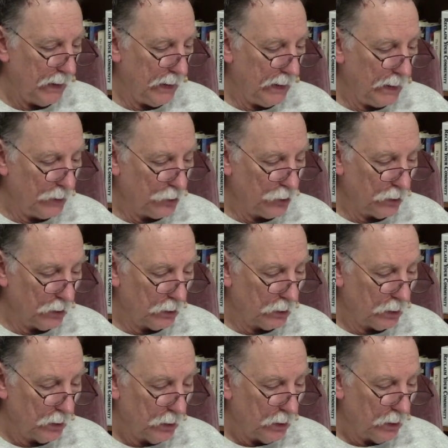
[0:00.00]

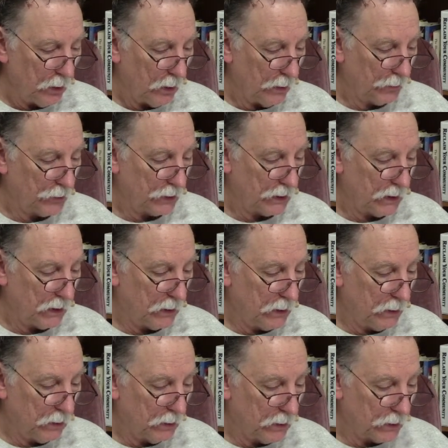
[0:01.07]
agent of
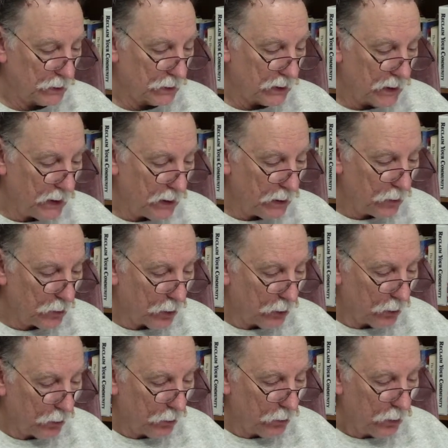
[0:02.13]
the
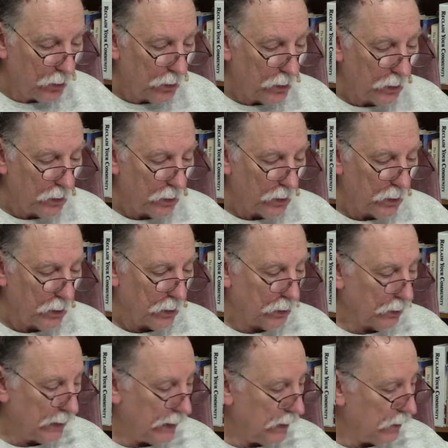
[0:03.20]
Scioto
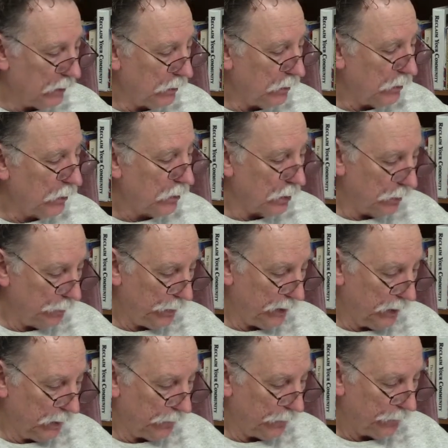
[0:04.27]
Land
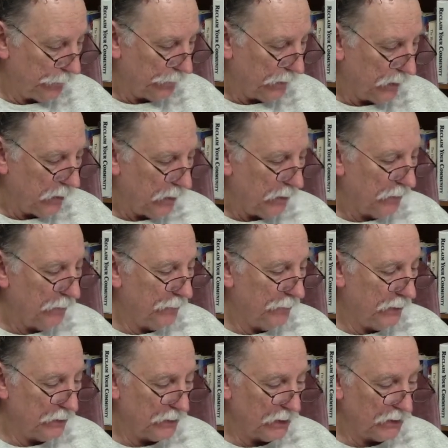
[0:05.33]
Company,
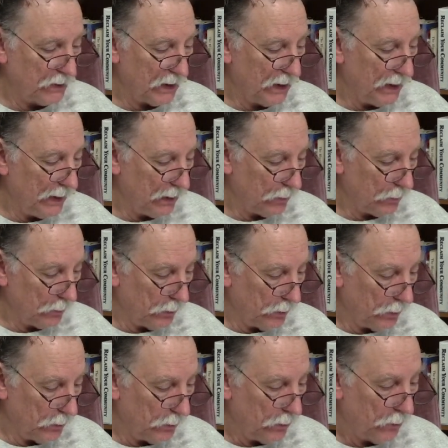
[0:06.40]
visits
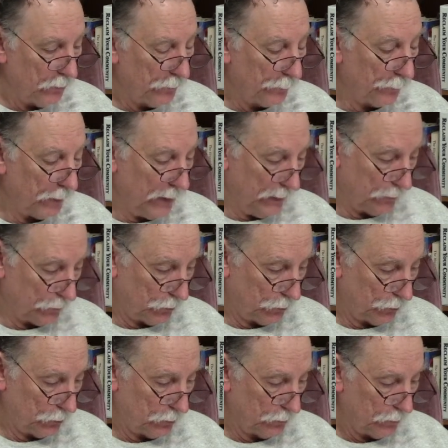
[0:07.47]
England,
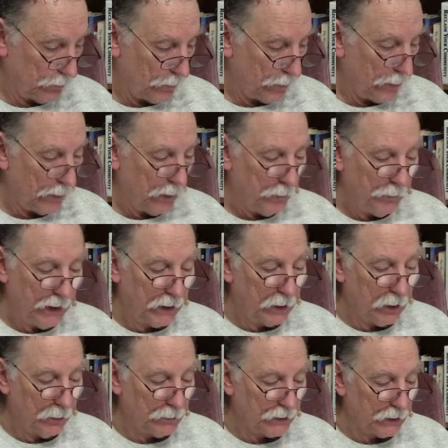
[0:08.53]
France,
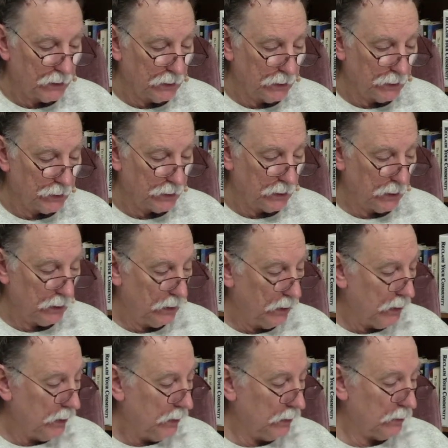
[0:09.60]
becomes enlisted
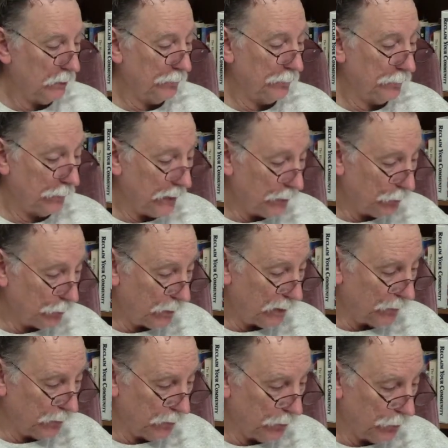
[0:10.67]
in the French
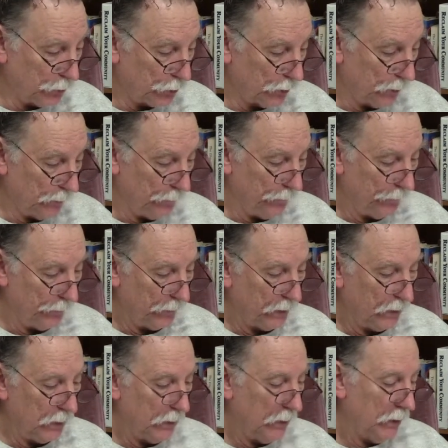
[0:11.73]
Revolution,
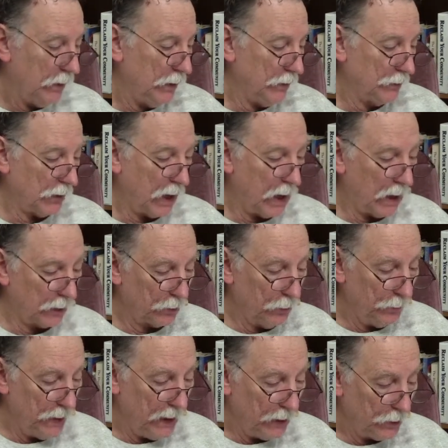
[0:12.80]
his
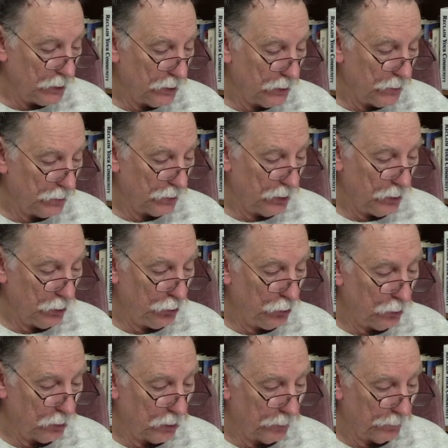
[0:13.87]
occupations in
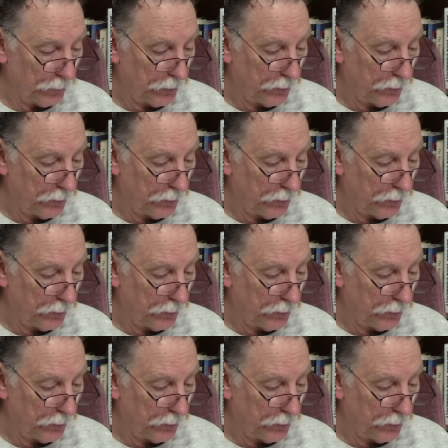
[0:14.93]
Europe,